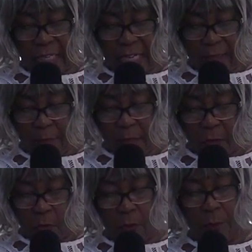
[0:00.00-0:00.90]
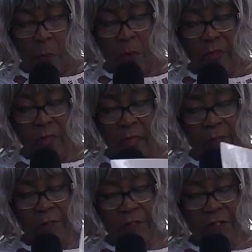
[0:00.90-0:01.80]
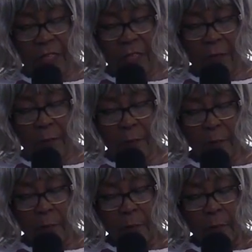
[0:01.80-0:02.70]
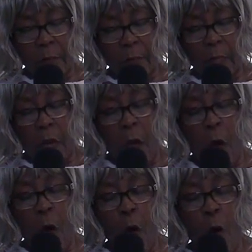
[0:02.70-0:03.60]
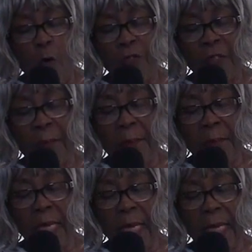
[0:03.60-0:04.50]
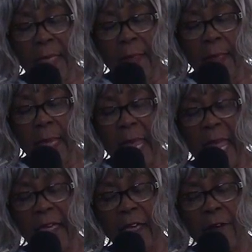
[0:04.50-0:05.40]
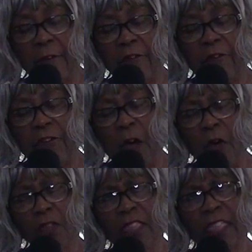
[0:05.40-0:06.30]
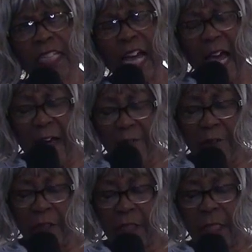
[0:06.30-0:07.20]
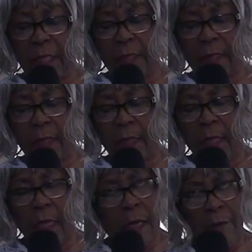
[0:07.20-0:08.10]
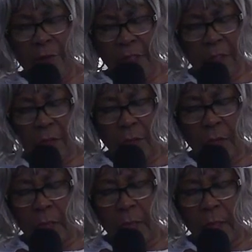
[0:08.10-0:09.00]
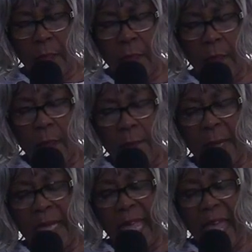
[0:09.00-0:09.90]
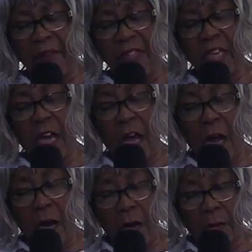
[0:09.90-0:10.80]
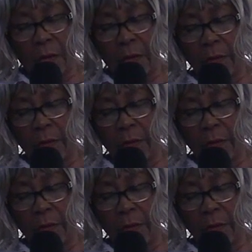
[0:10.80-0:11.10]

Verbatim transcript: enemy to a point of fear. All the men had a false confidence of victory by having the ark.